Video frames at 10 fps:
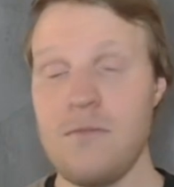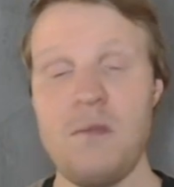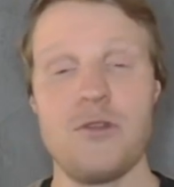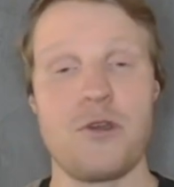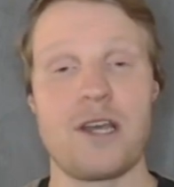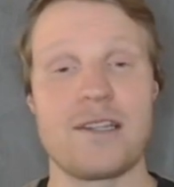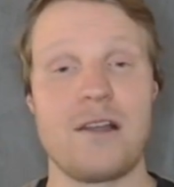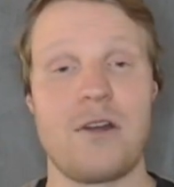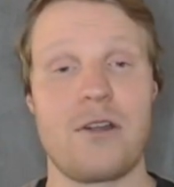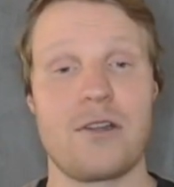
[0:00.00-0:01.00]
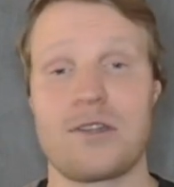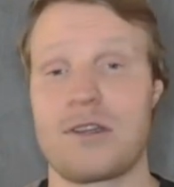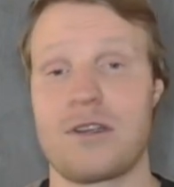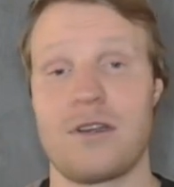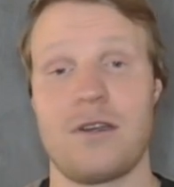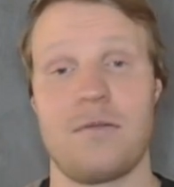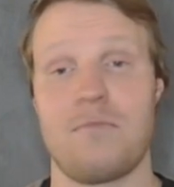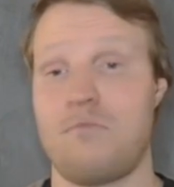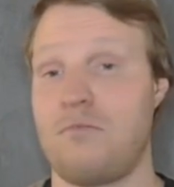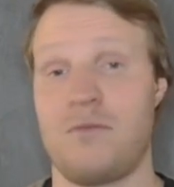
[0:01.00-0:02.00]
Newcastle are just
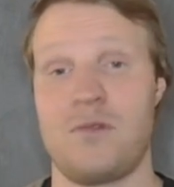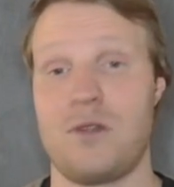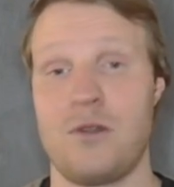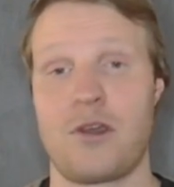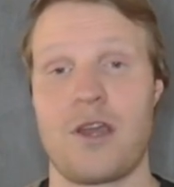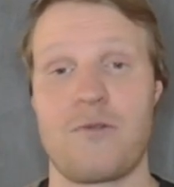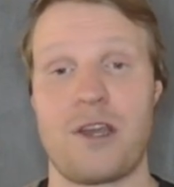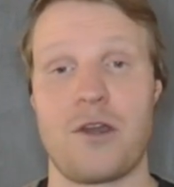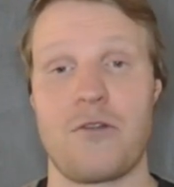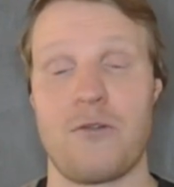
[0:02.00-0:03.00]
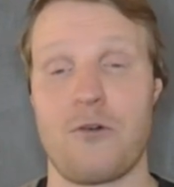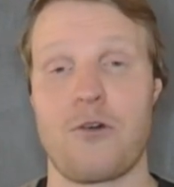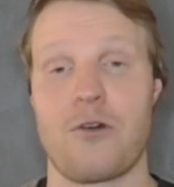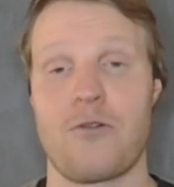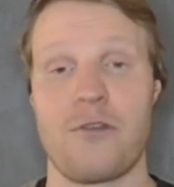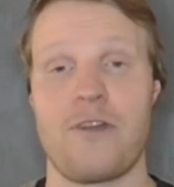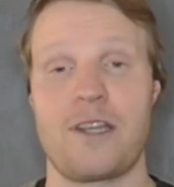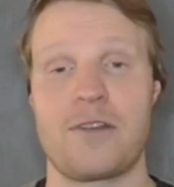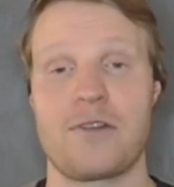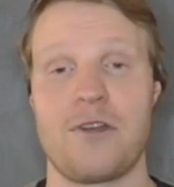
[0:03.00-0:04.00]
looking really good for the
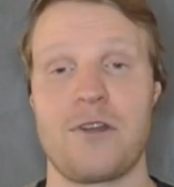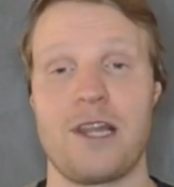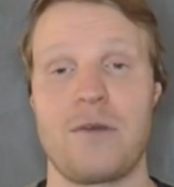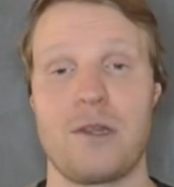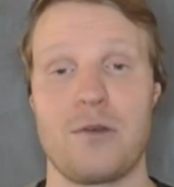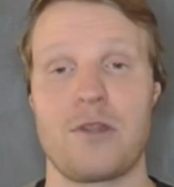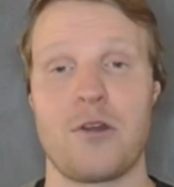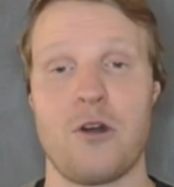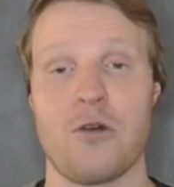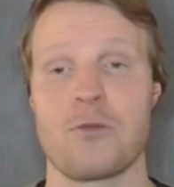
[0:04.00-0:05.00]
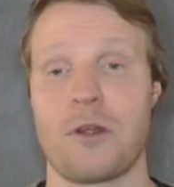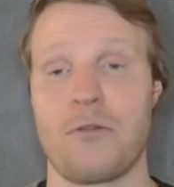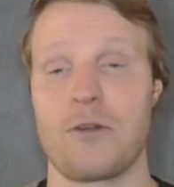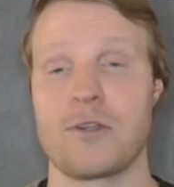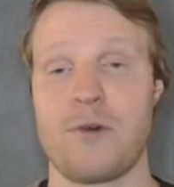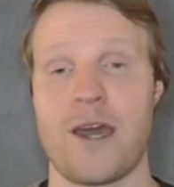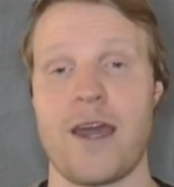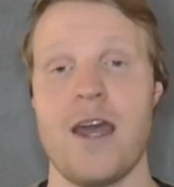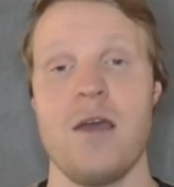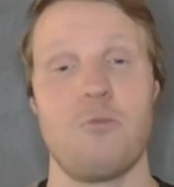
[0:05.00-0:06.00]
fixtures currently, with Luton at home, Nottingham Forest away,
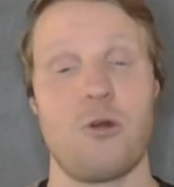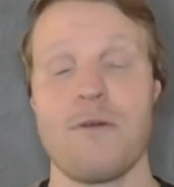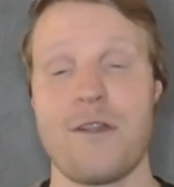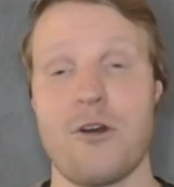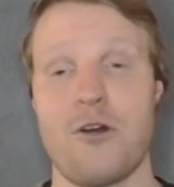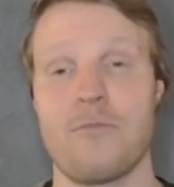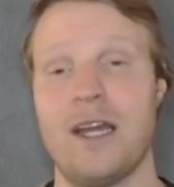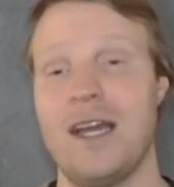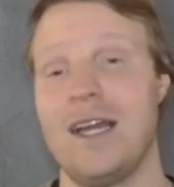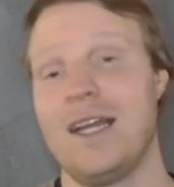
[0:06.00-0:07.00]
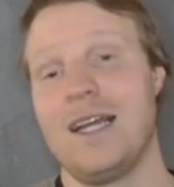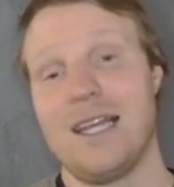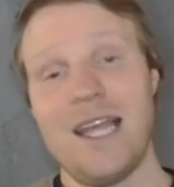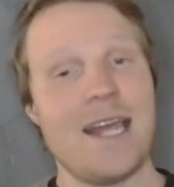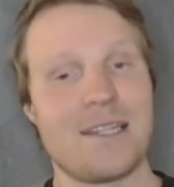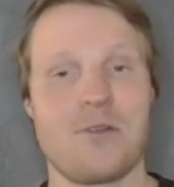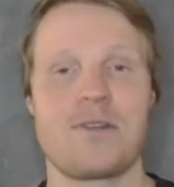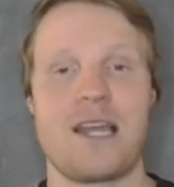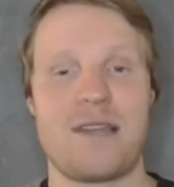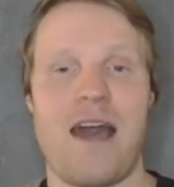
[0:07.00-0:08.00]
Bournemouth at home. Yes, those
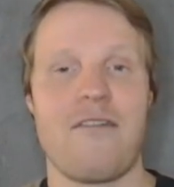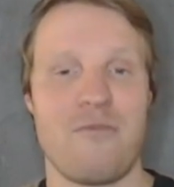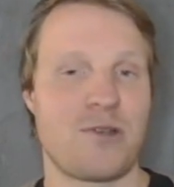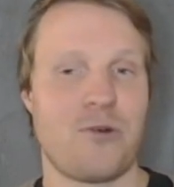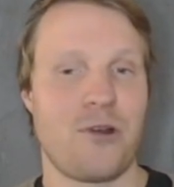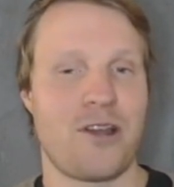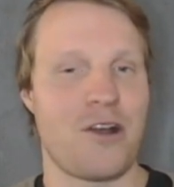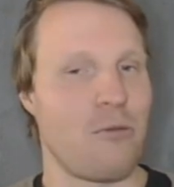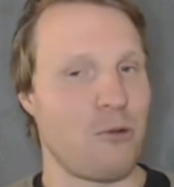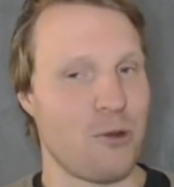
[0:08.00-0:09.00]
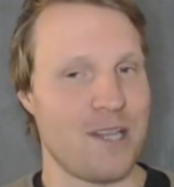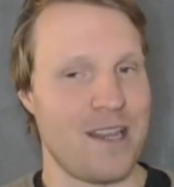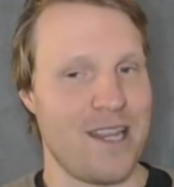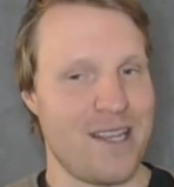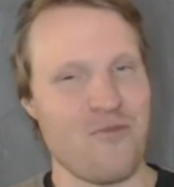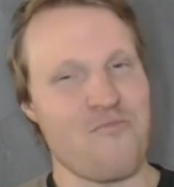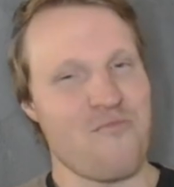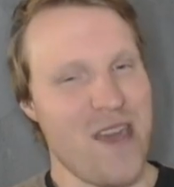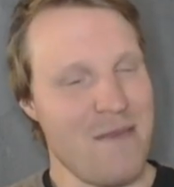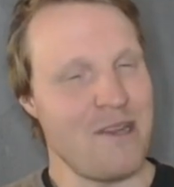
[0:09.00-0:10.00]
teams have been scoring a couple goals lately, so
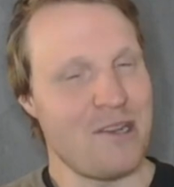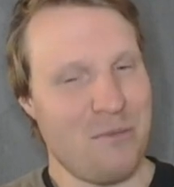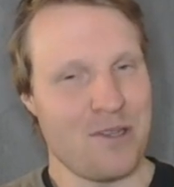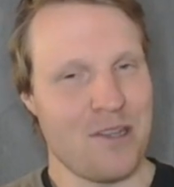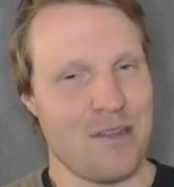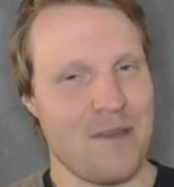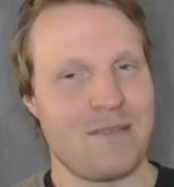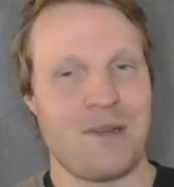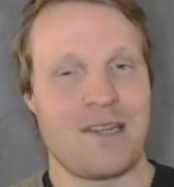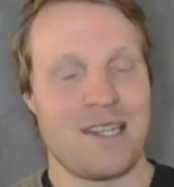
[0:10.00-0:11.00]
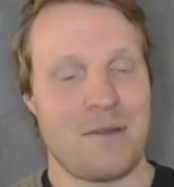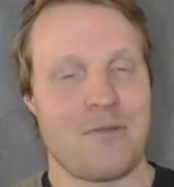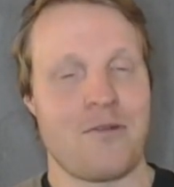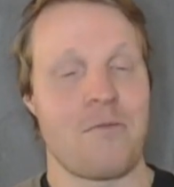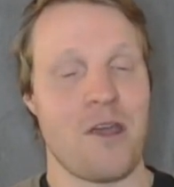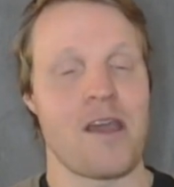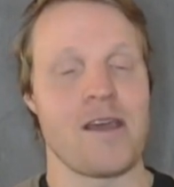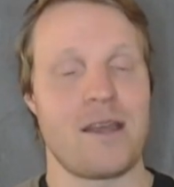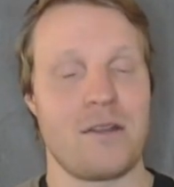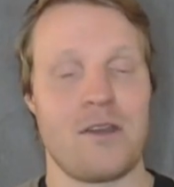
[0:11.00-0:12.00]
maybe Trippier is not the best, but at the same time,
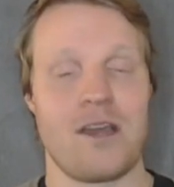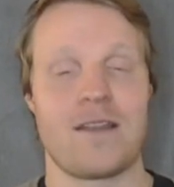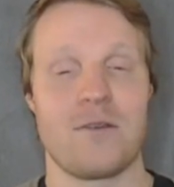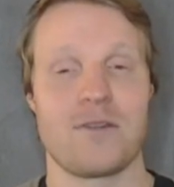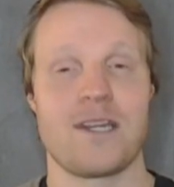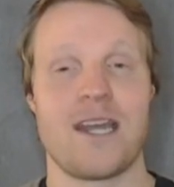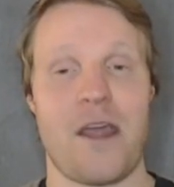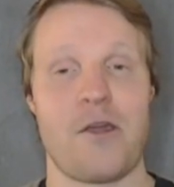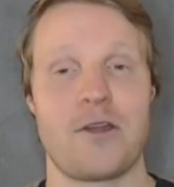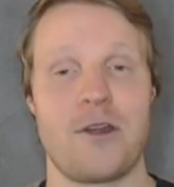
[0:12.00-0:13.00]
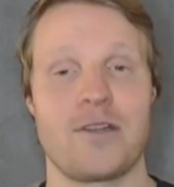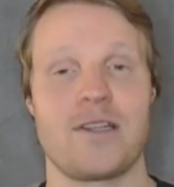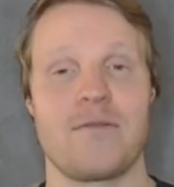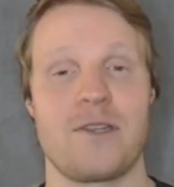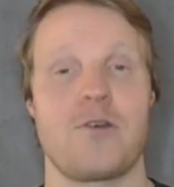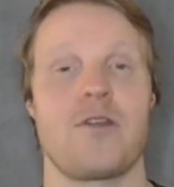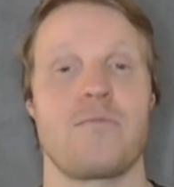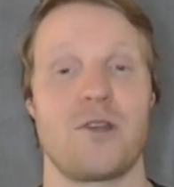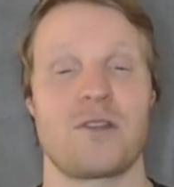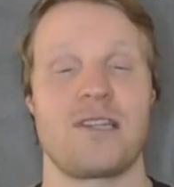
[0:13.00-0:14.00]
Trippier could get those attacking returns, and we saw them
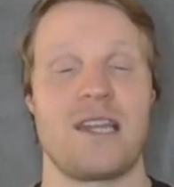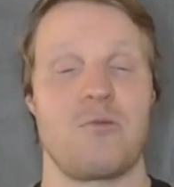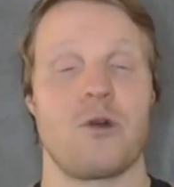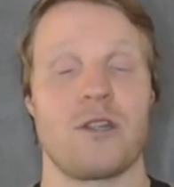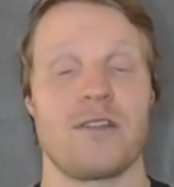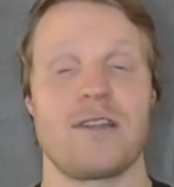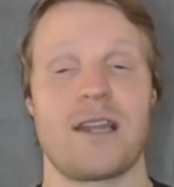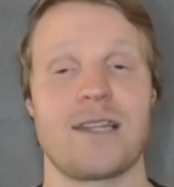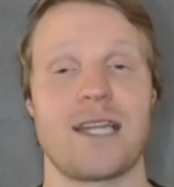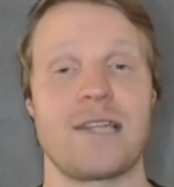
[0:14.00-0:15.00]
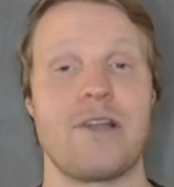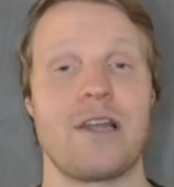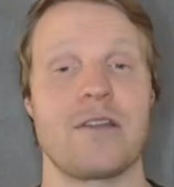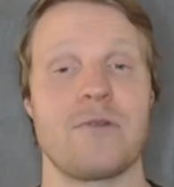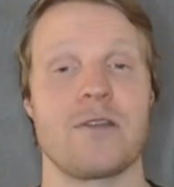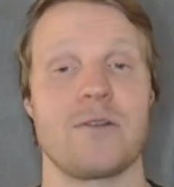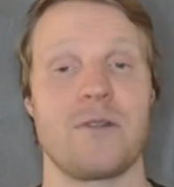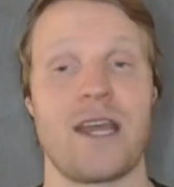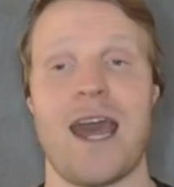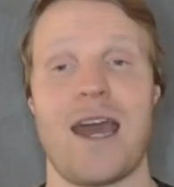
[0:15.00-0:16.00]
just concede once against Aston Villa as well, so
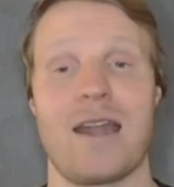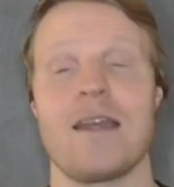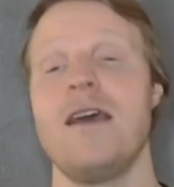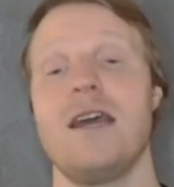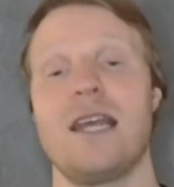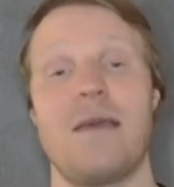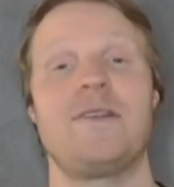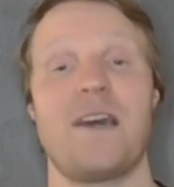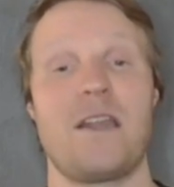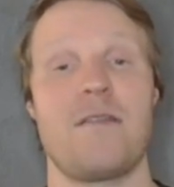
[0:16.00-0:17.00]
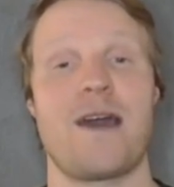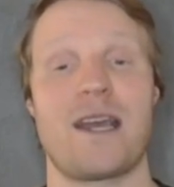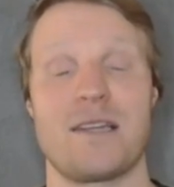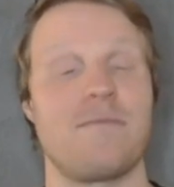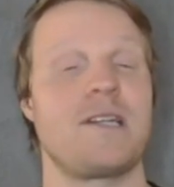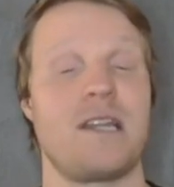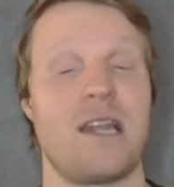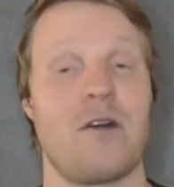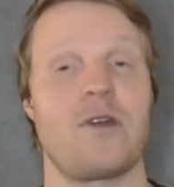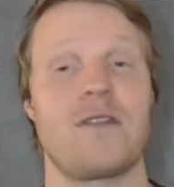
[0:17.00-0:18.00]
they can keep it tight at the back, especially
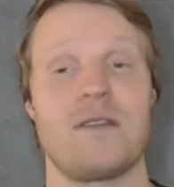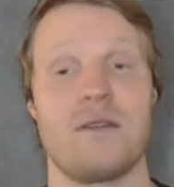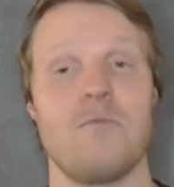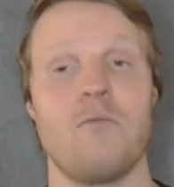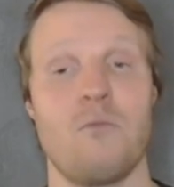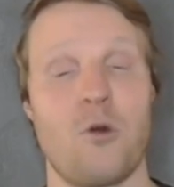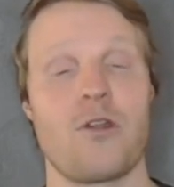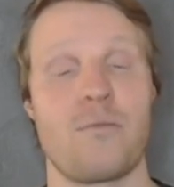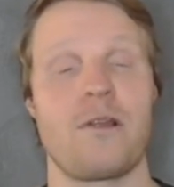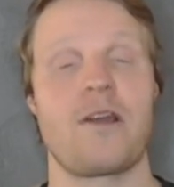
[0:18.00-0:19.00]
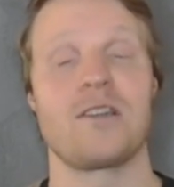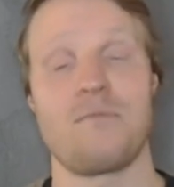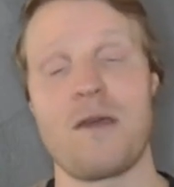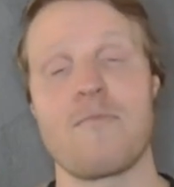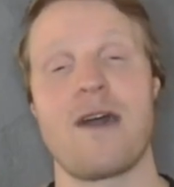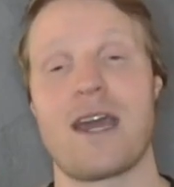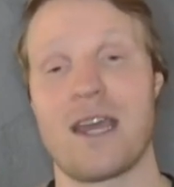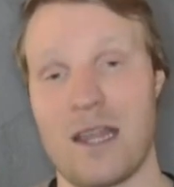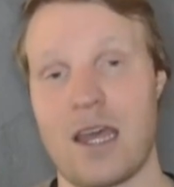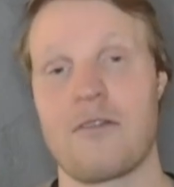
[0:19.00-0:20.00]
now with more of their players being back
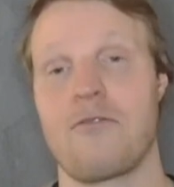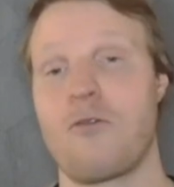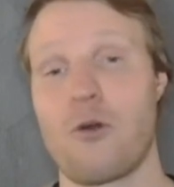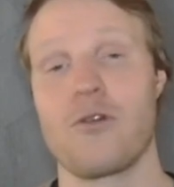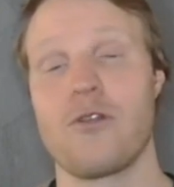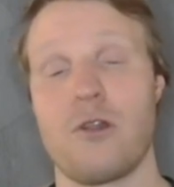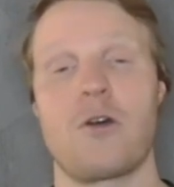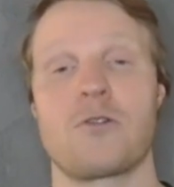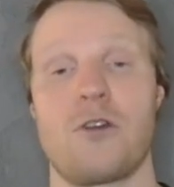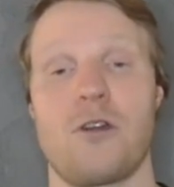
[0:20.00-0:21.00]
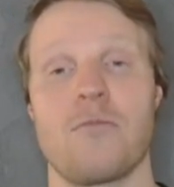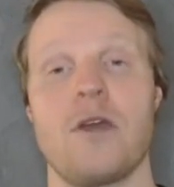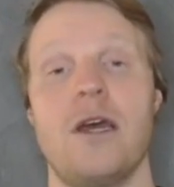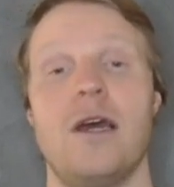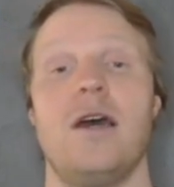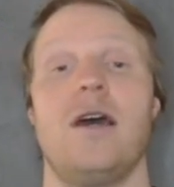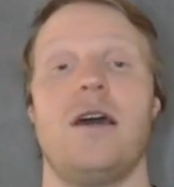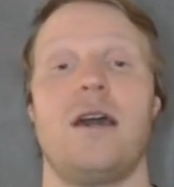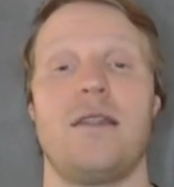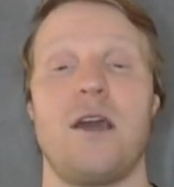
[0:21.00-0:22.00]
for the long term.
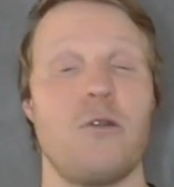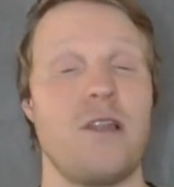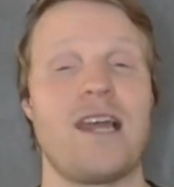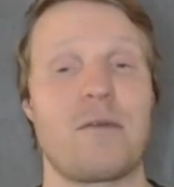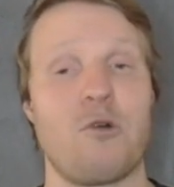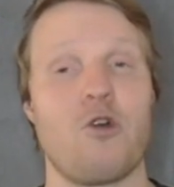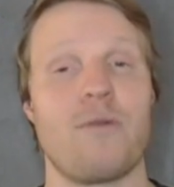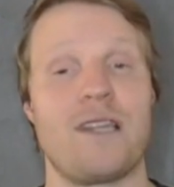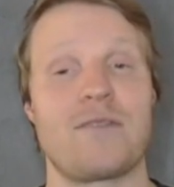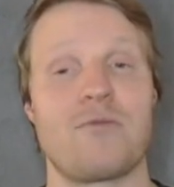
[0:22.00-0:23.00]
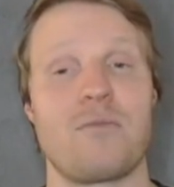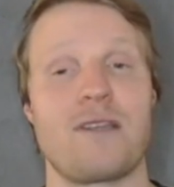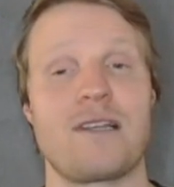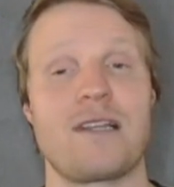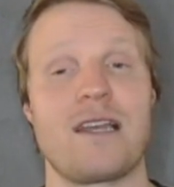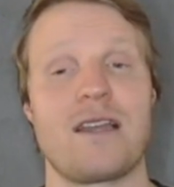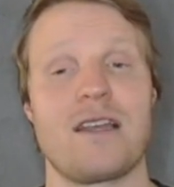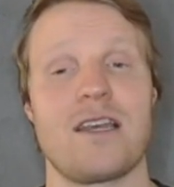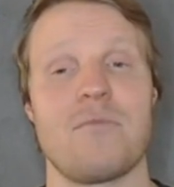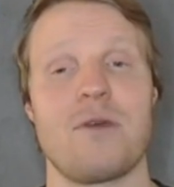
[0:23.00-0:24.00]
They only lack Pope at this point, basically,
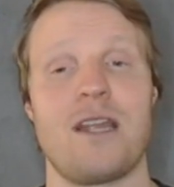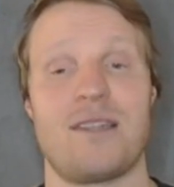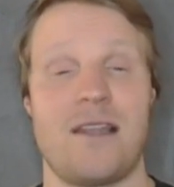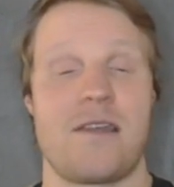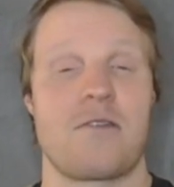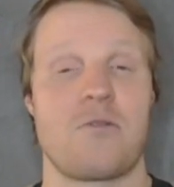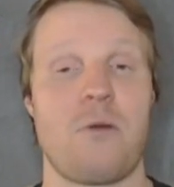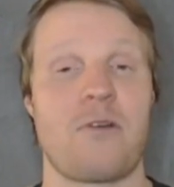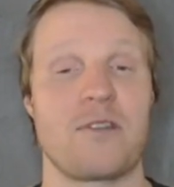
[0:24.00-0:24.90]
but I still think Dubravka is a